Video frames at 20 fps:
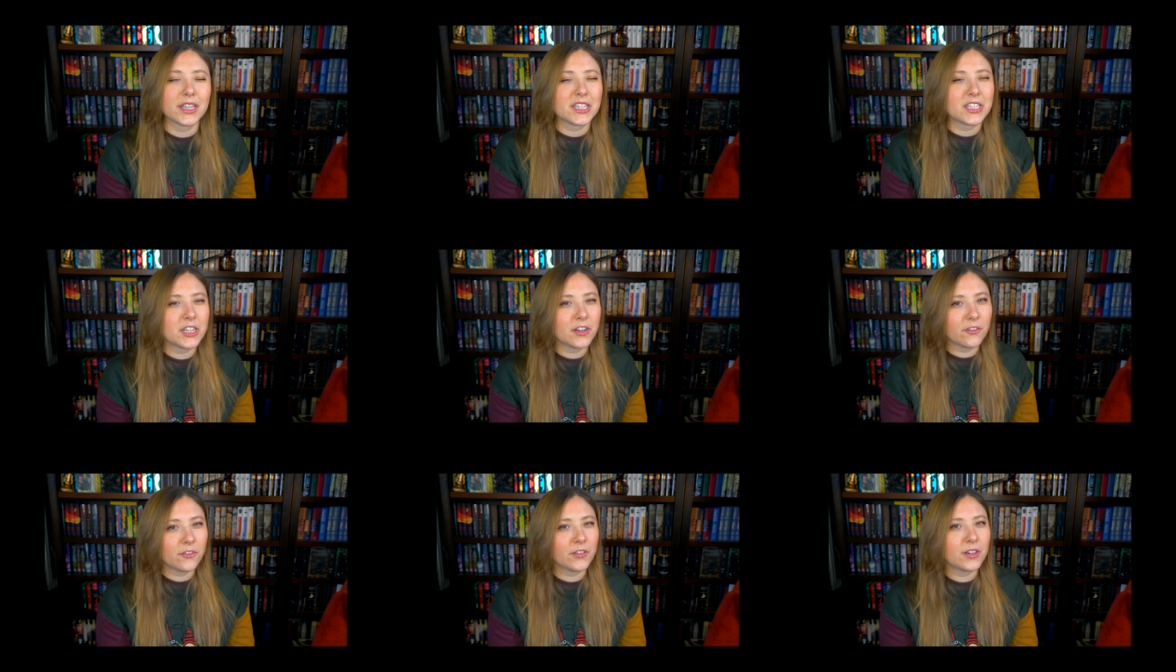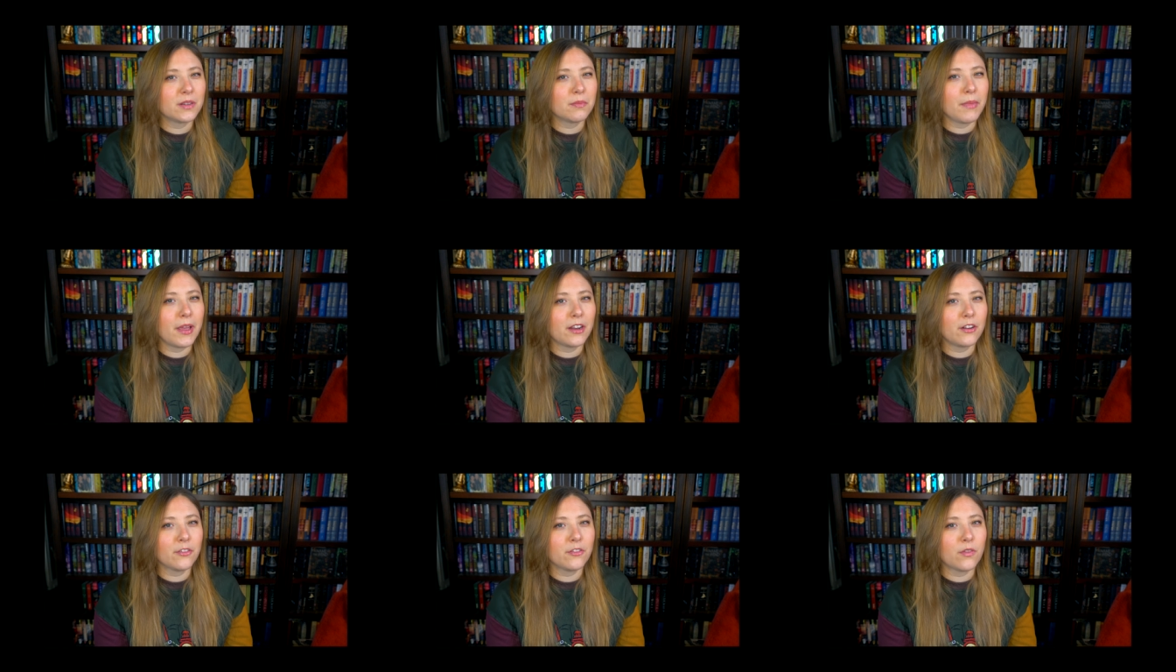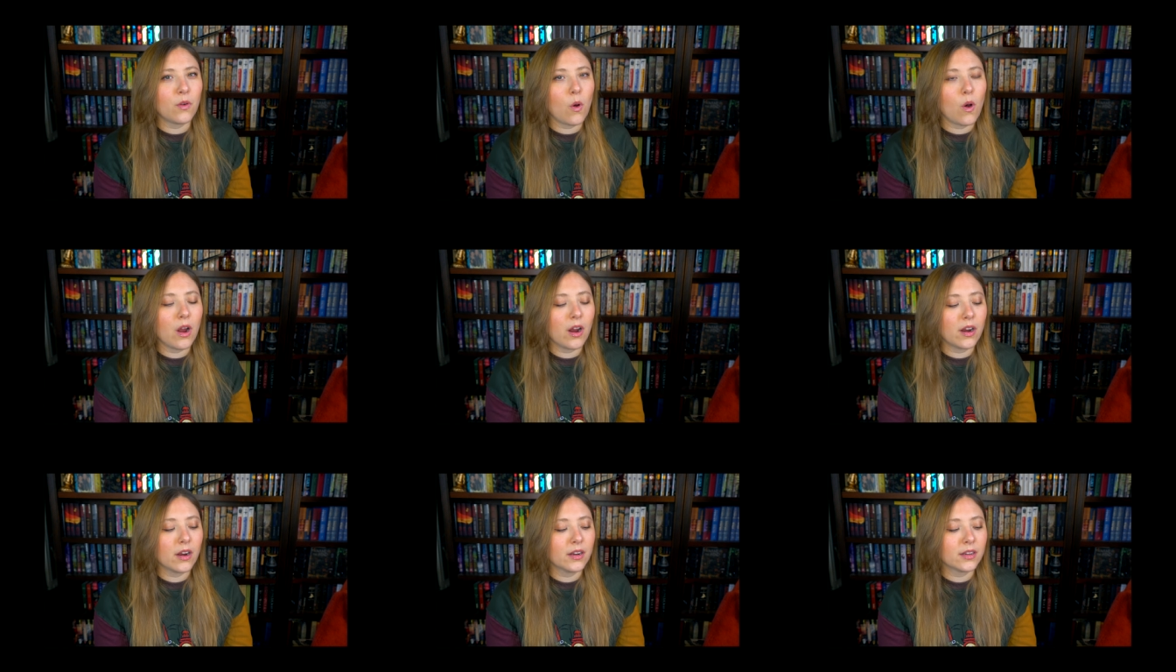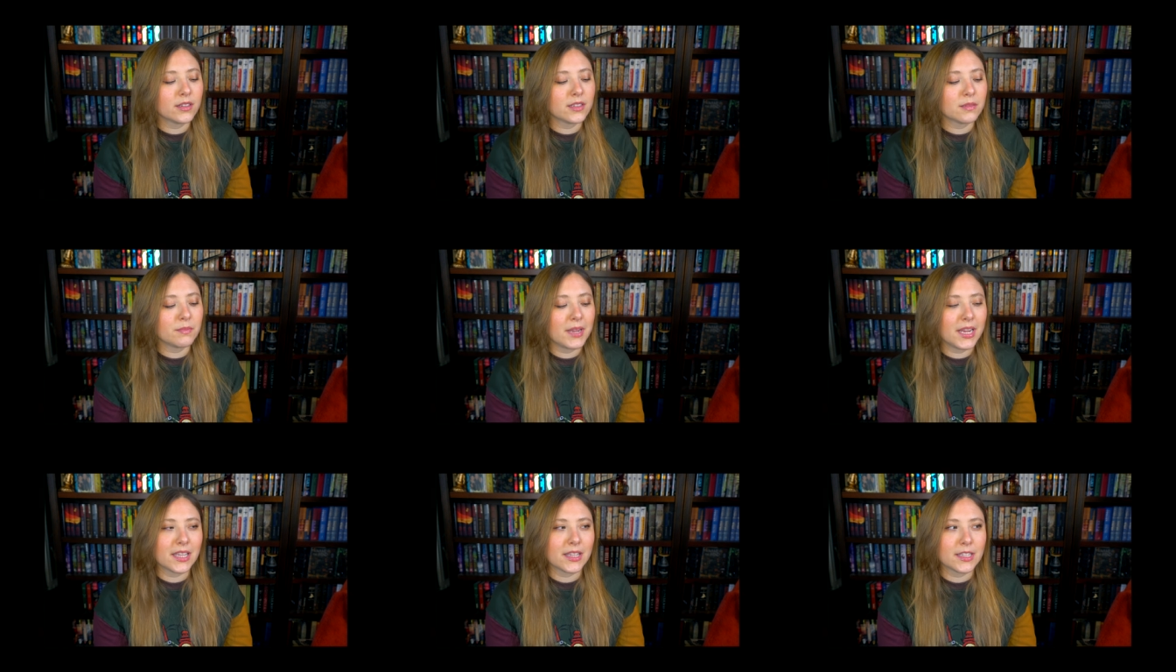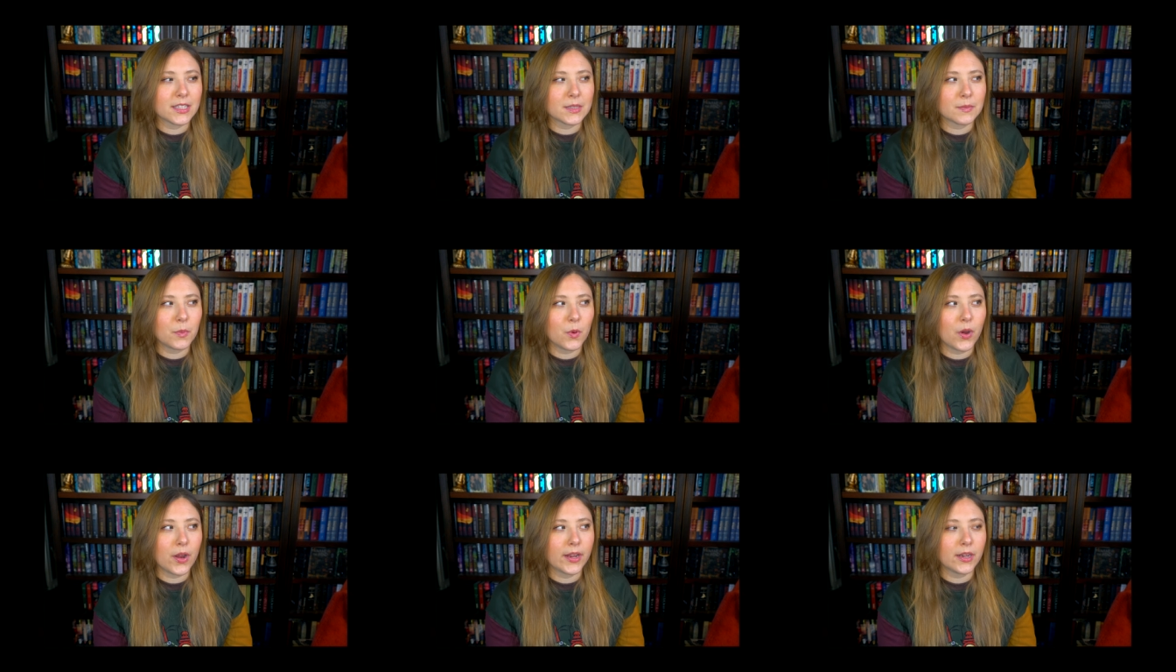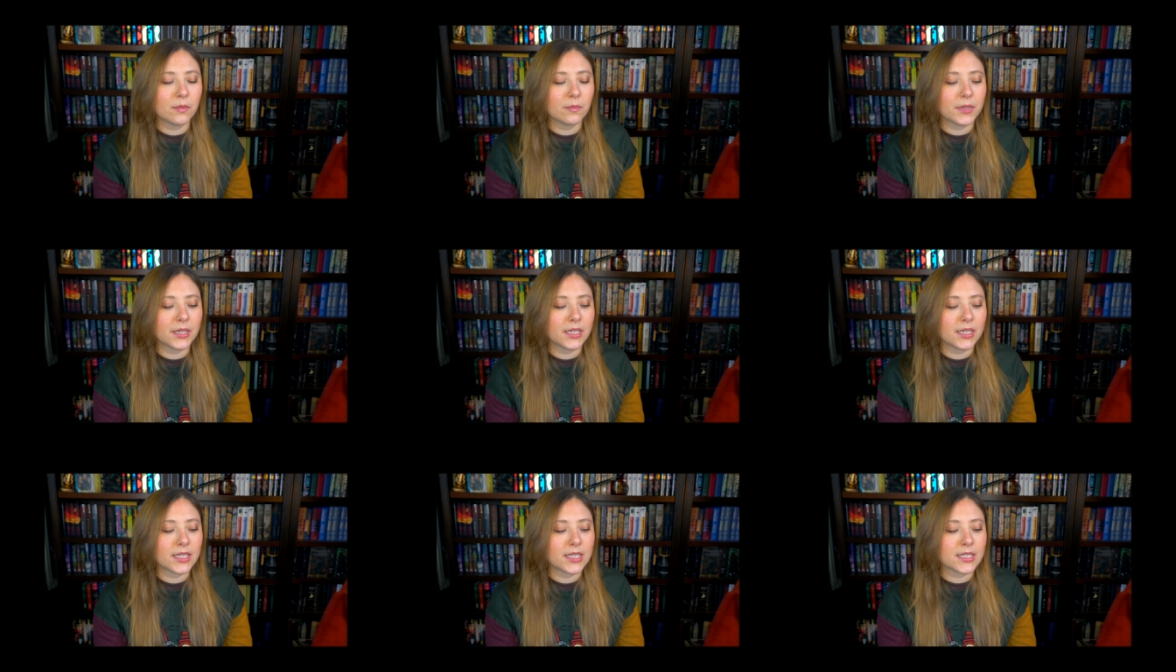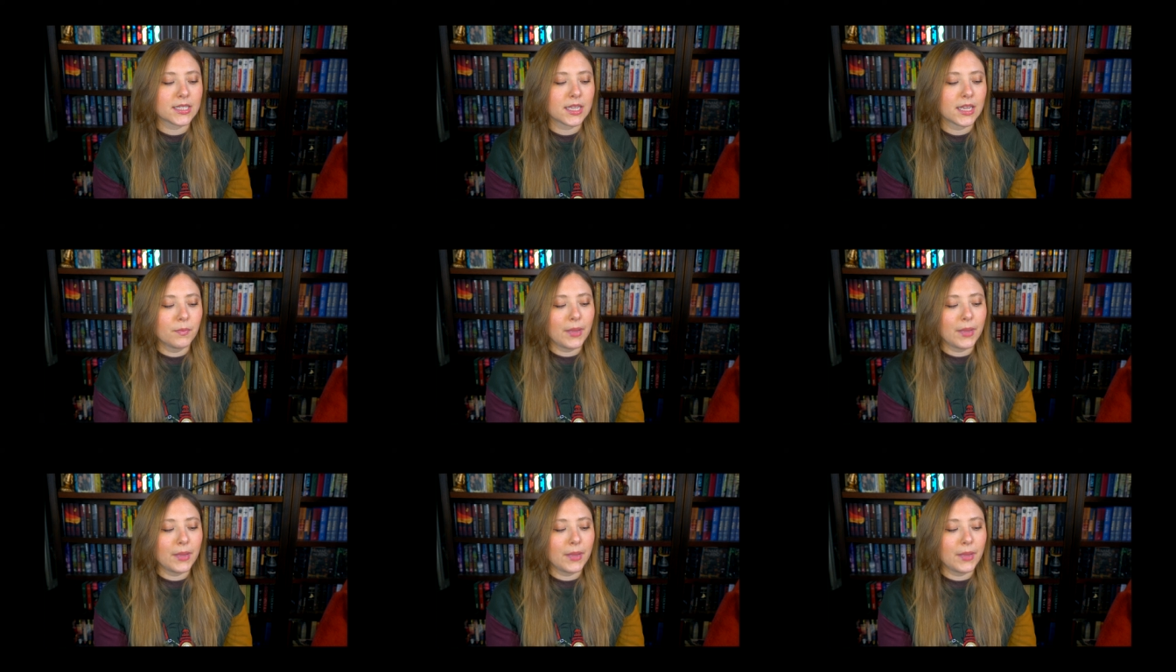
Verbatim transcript: a different metaphor to make this point because